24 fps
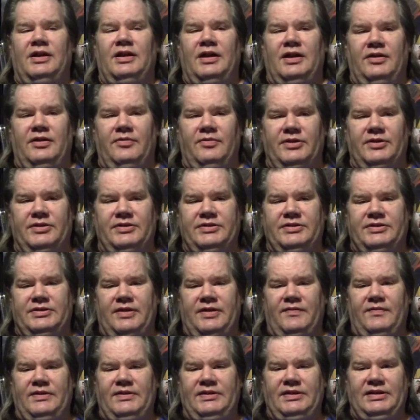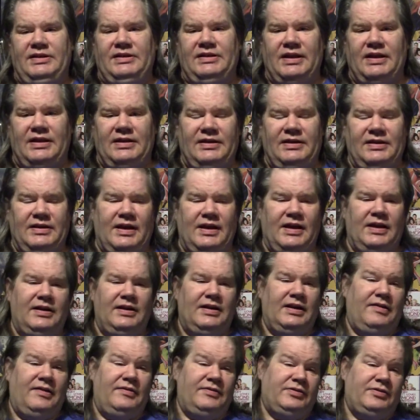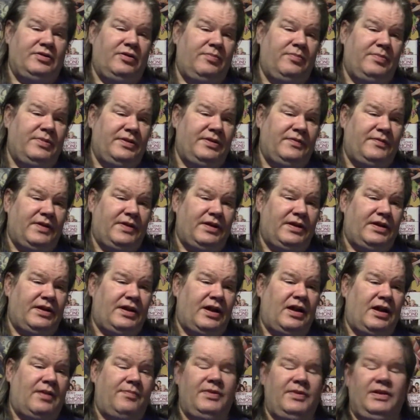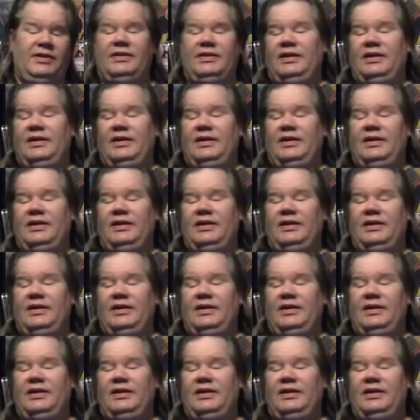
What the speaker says: And it was $17.99, and I was hoping to find a copy.